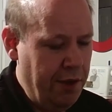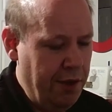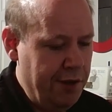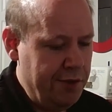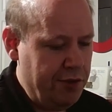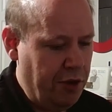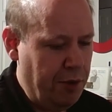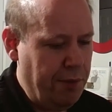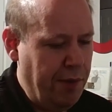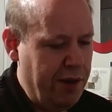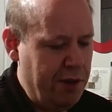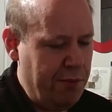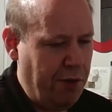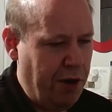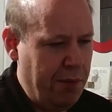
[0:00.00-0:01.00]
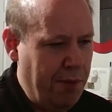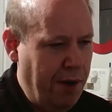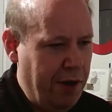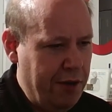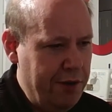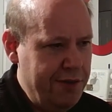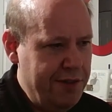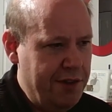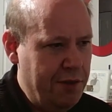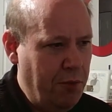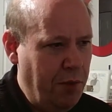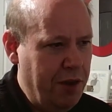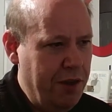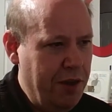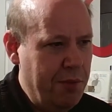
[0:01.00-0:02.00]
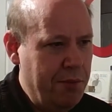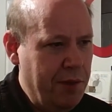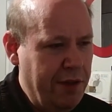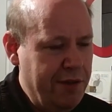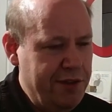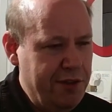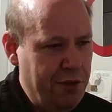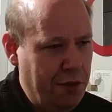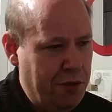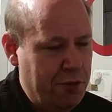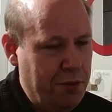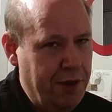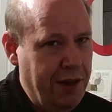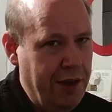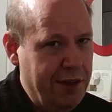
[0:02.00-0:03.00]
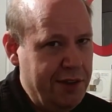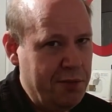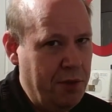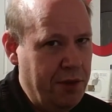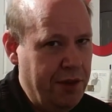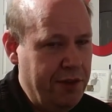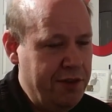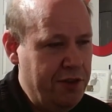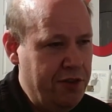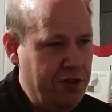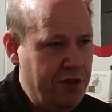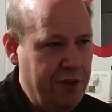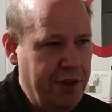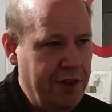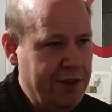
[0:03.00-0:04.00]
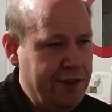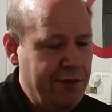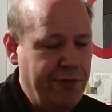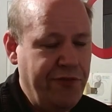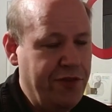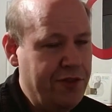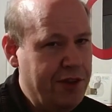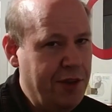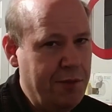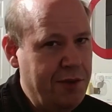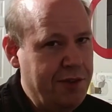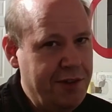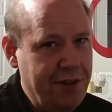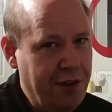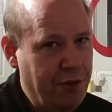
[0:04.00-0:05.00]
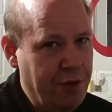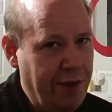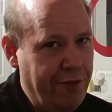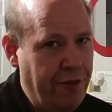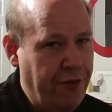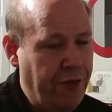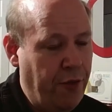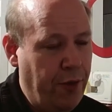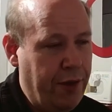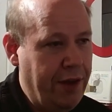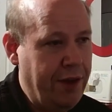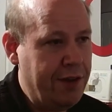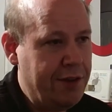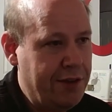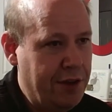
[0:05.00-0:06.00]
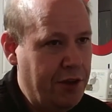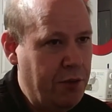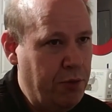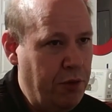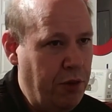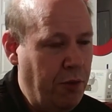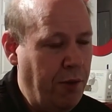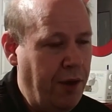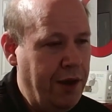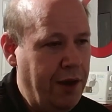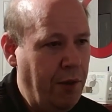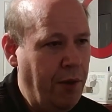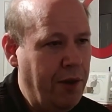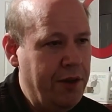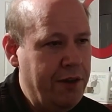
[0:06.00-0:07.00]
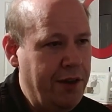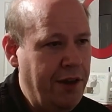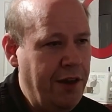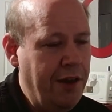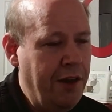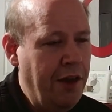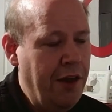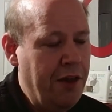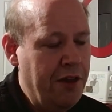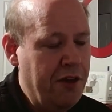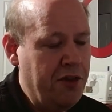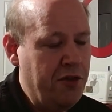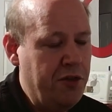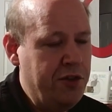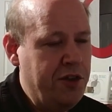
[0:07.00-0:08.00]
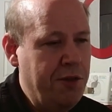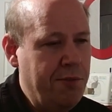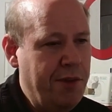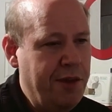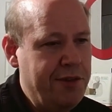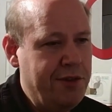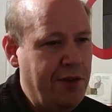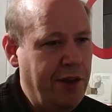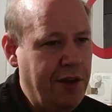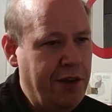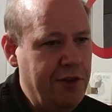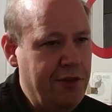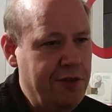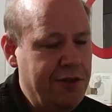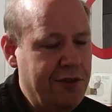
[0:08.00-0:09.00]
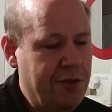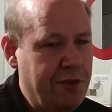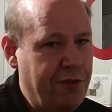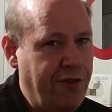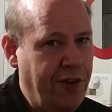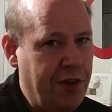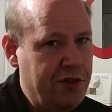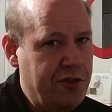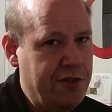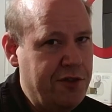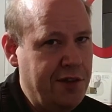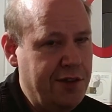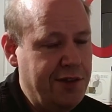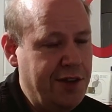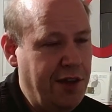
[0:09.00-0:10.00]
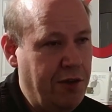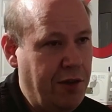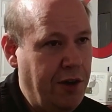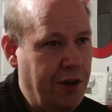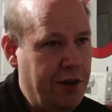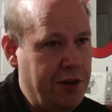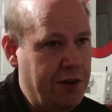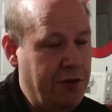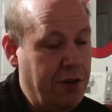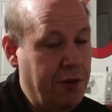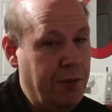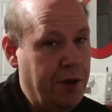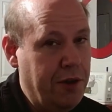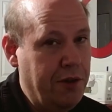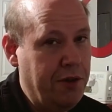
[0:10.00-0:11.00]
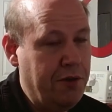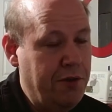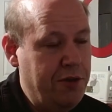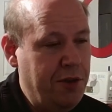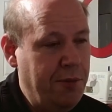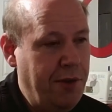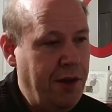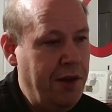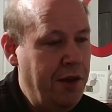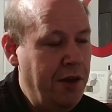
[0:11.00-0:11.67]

sort of motherboard models, and one of them gives you 3 gigs, one gives you 2 gigs. For some reason they don't give me 4 gigs like you really want. I wanted the 32-bit so I could use certain functions of the sound card that only work at 32-bit.